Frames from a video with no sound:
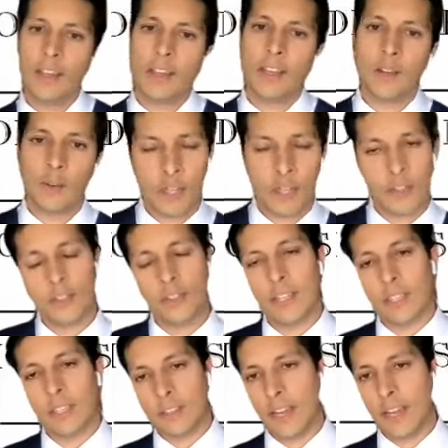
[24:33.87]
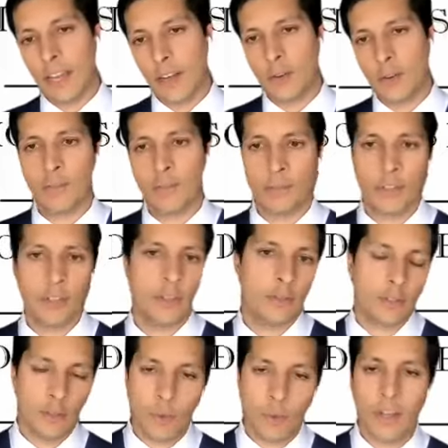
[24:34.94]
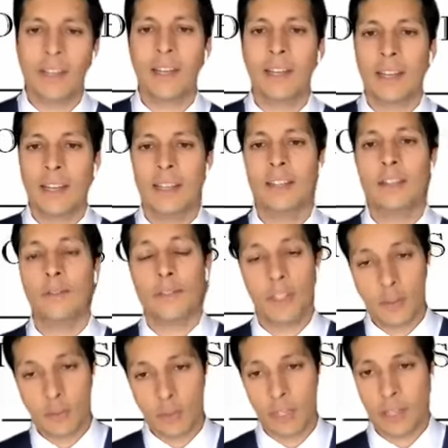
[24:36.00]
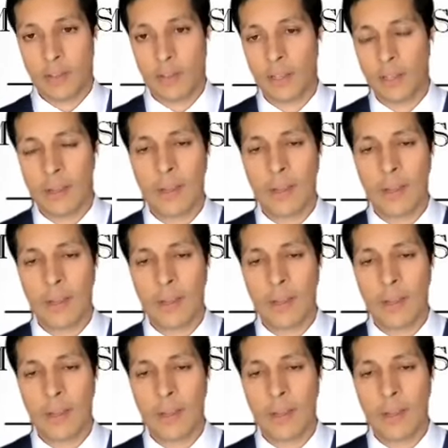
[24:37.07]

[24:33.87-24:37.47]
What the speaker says: Here's your next date, or if do you want an individual hearing?